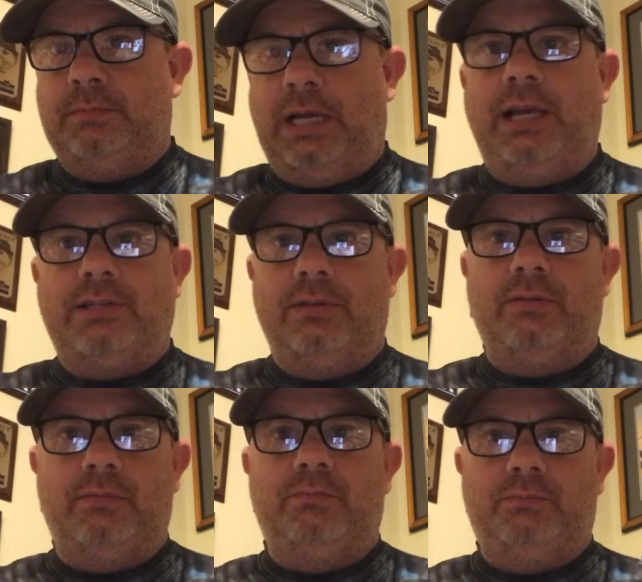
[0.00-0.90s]

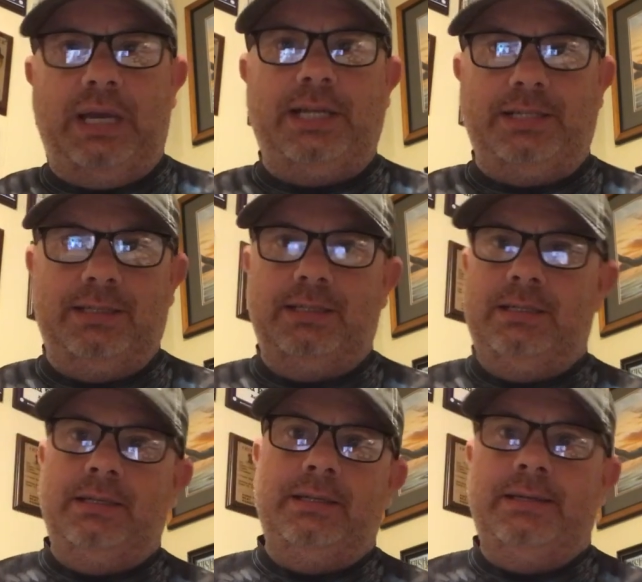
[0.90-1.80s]
hyacinth patches.
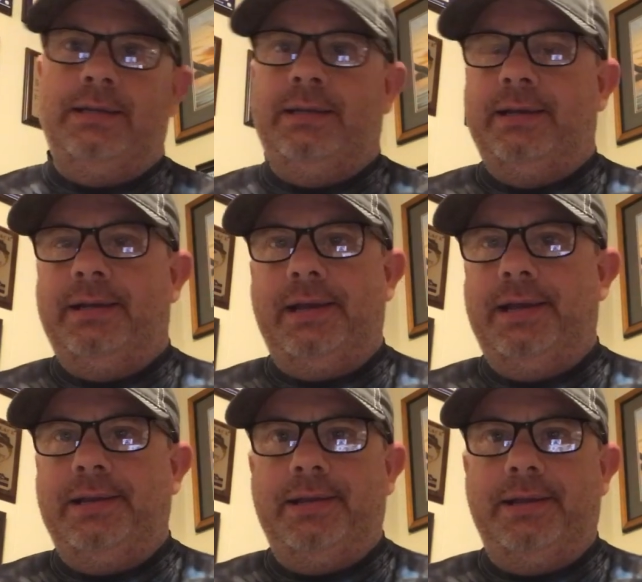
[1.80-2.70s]

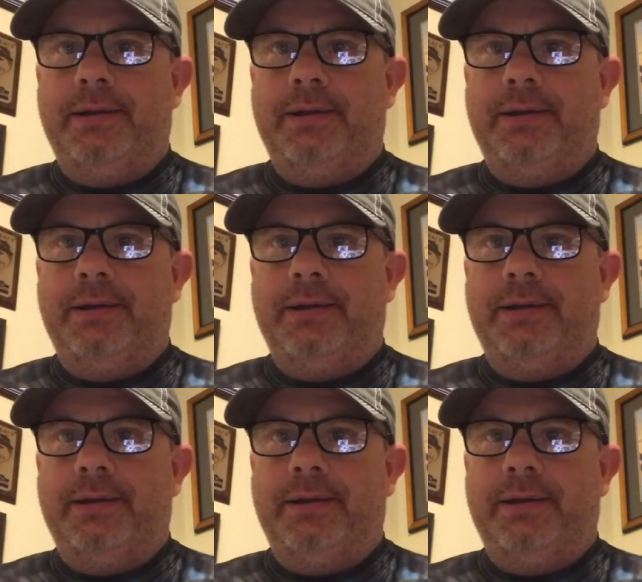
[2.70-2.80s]
And